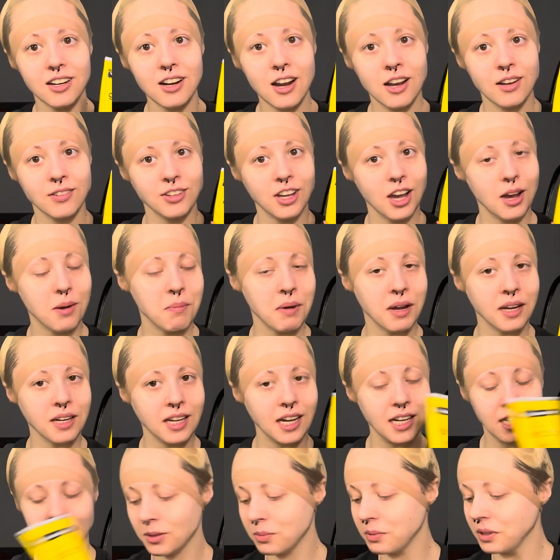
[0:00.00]
I've got my
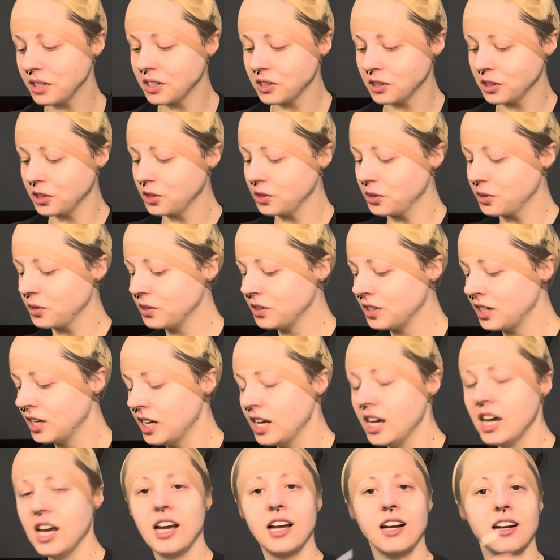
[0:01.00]
Got To Be Glued,
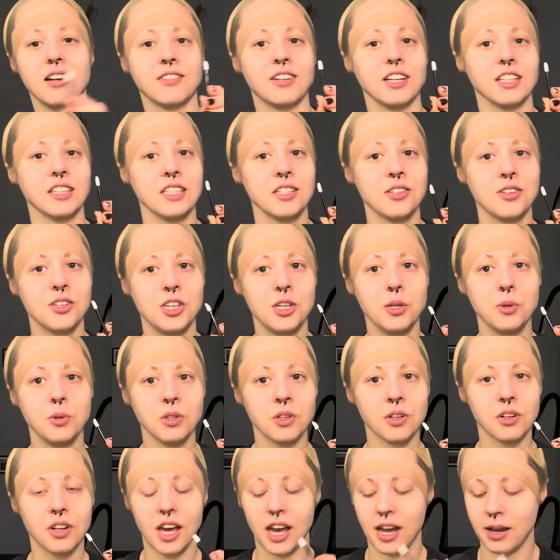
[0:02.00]
and I've got these cute
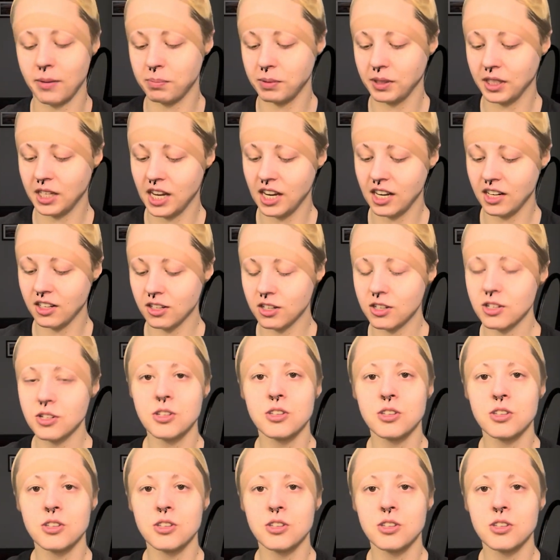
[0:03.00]
little applicators.